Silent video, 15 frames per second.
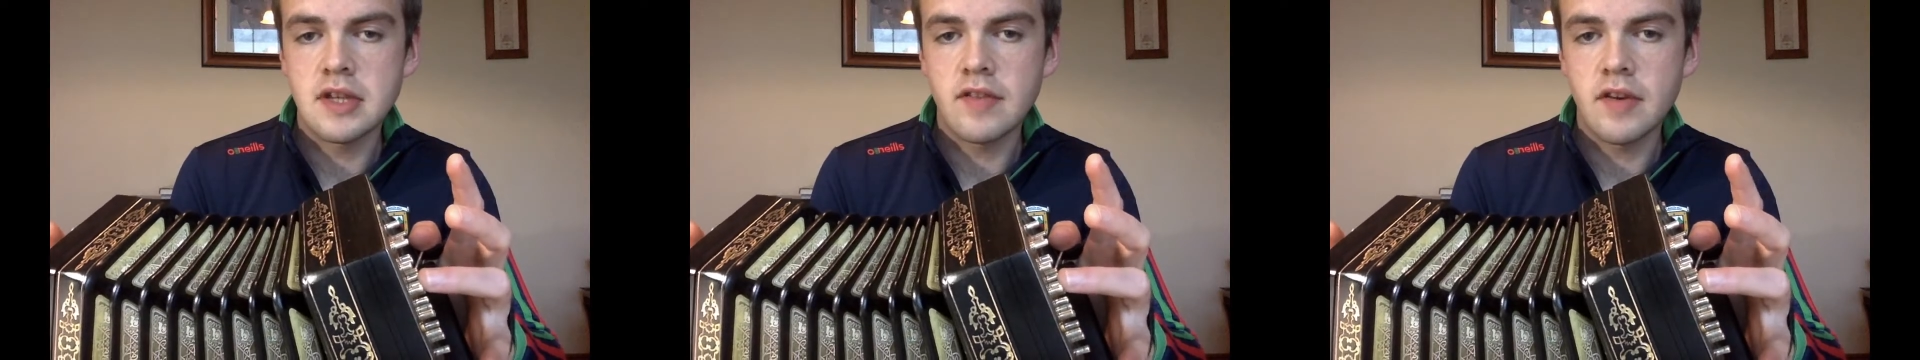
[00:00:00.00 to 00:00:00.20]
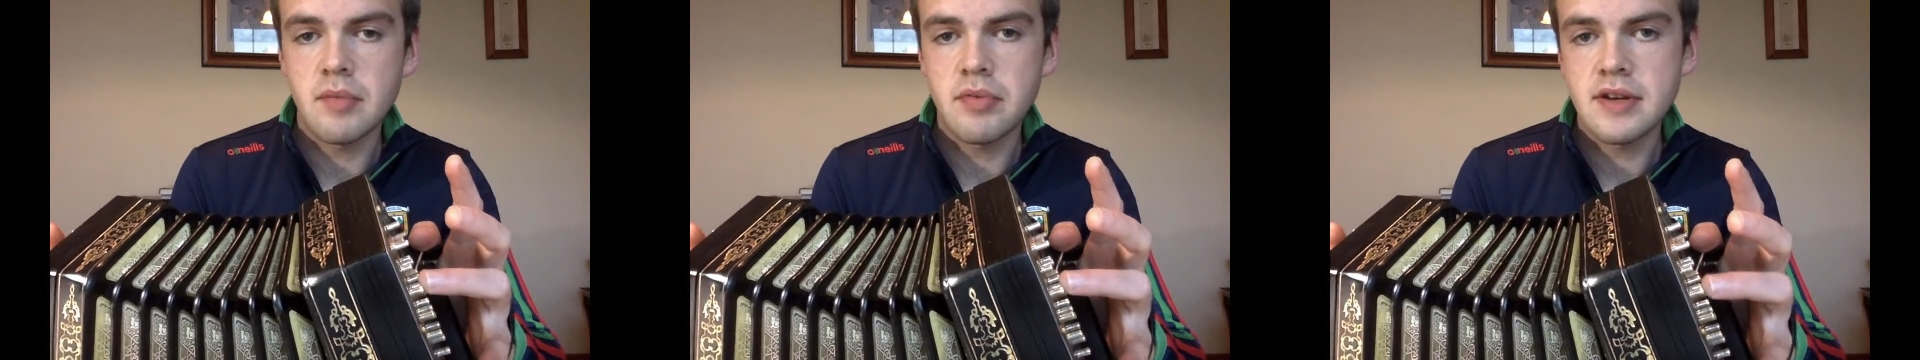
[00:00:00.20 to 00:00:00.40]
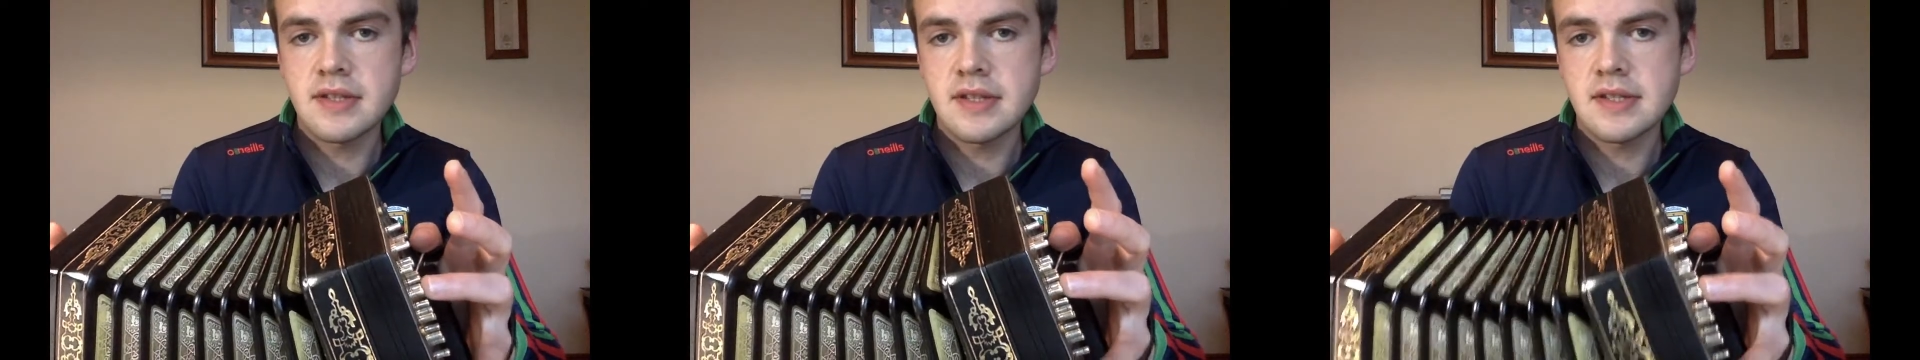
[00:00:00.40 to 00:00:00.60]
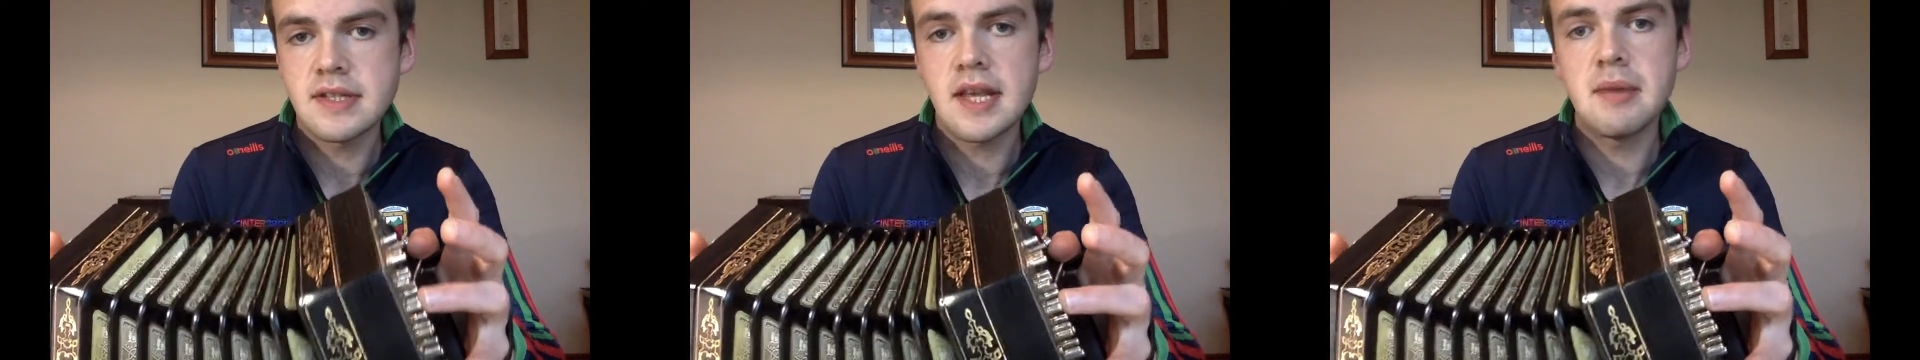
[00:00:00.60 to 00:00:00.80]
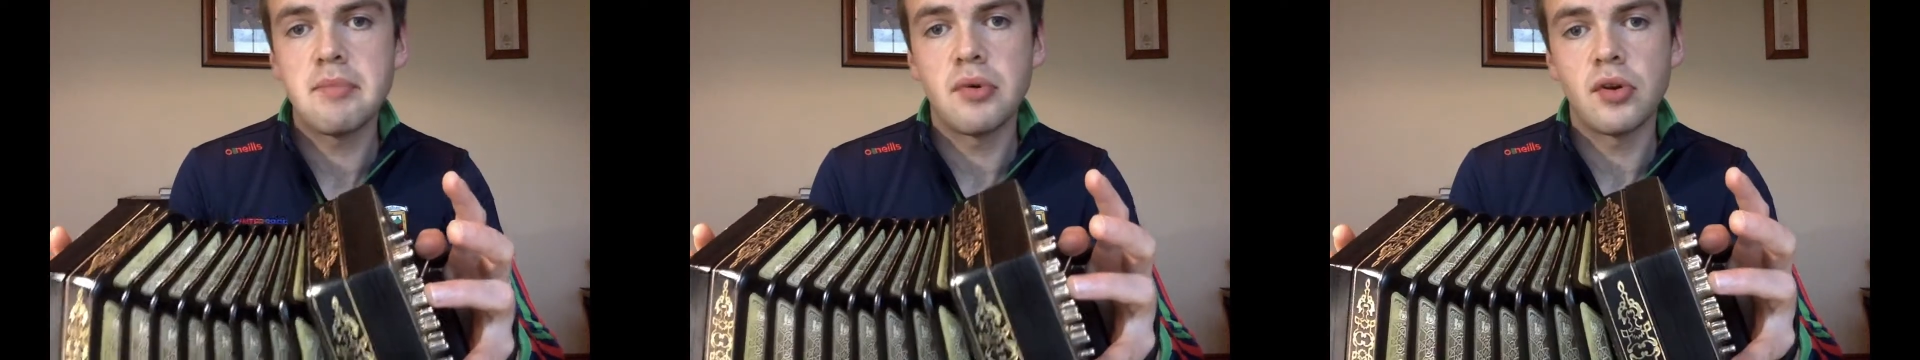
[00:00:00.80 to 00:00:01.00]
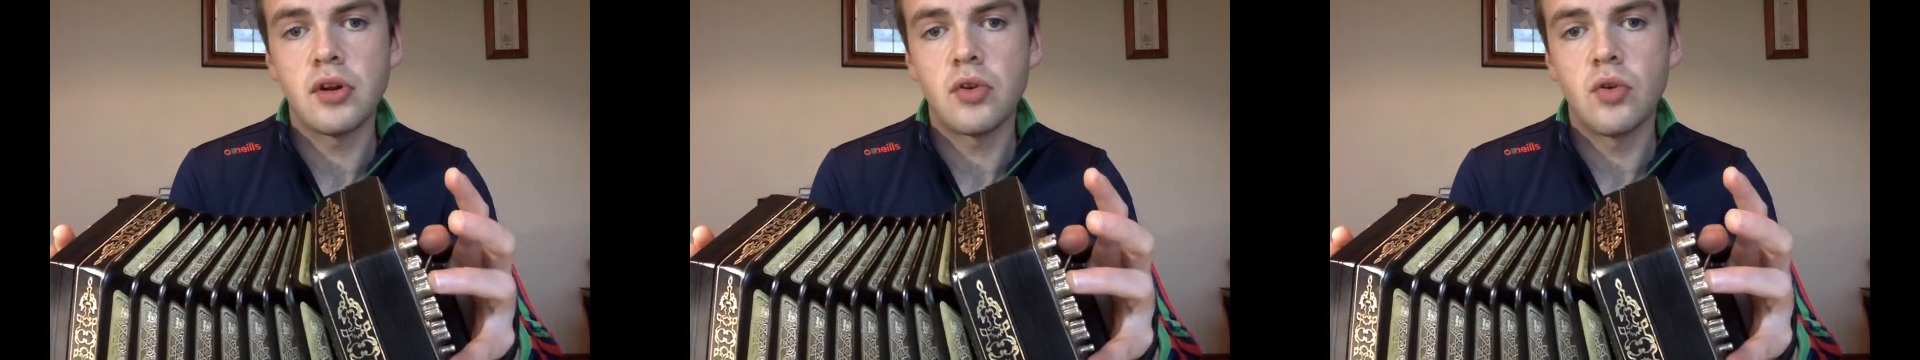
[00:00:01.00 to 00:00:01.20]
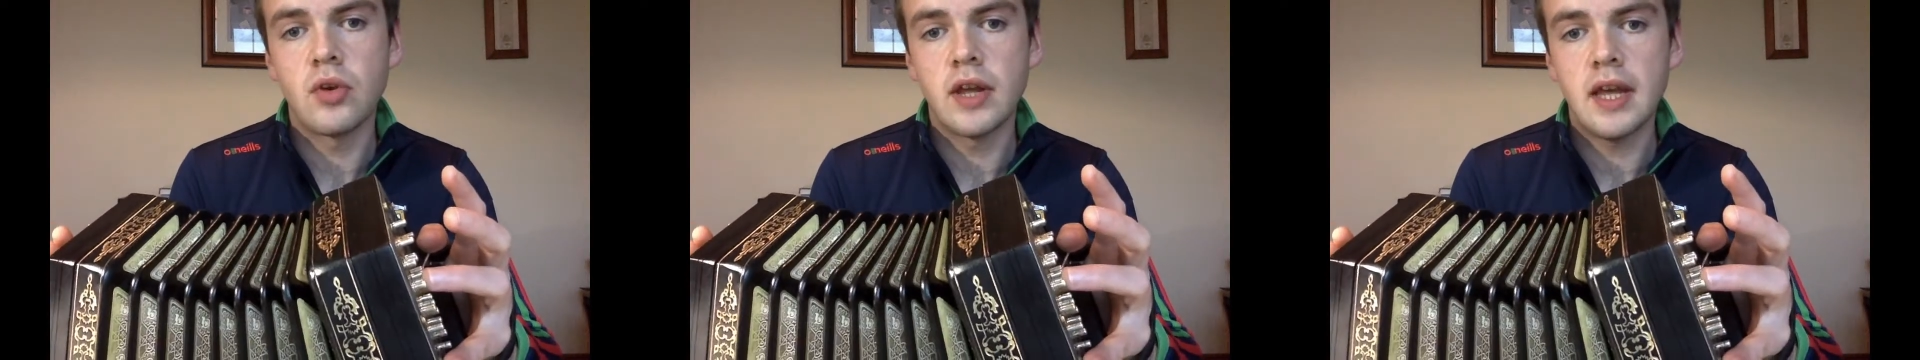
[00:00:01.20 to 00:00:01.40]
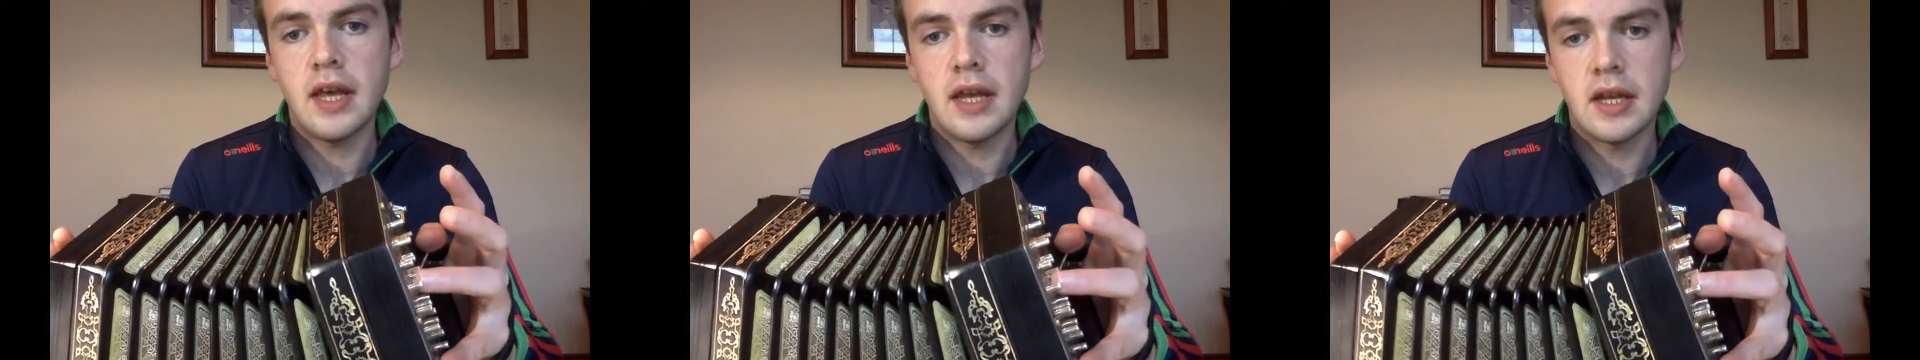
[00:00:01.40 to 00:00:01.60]
If I press the same button
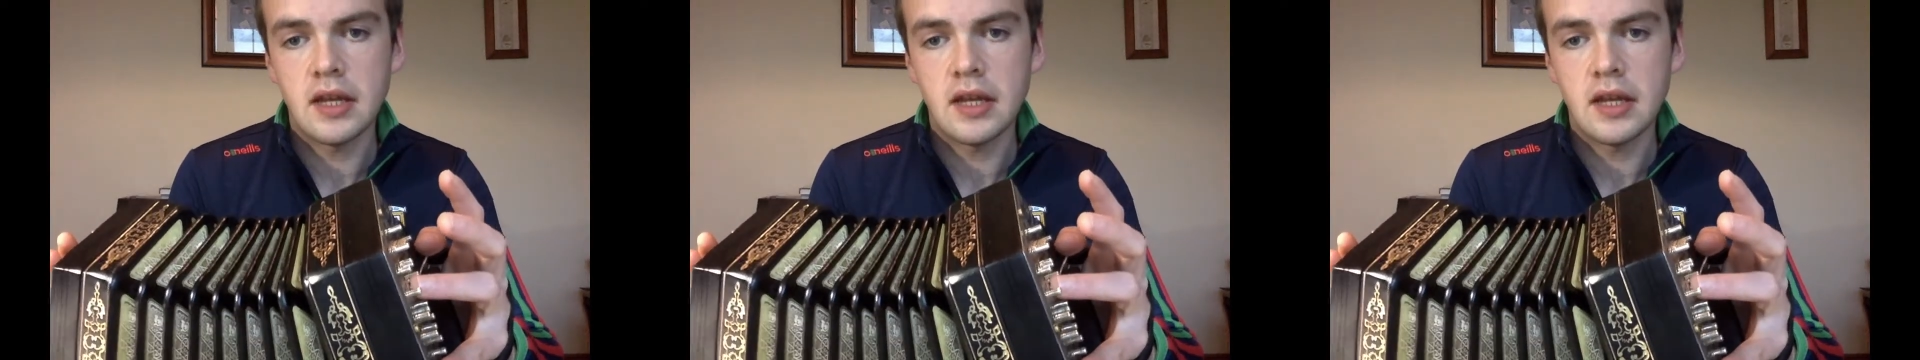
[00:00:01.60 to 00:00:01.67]
going in,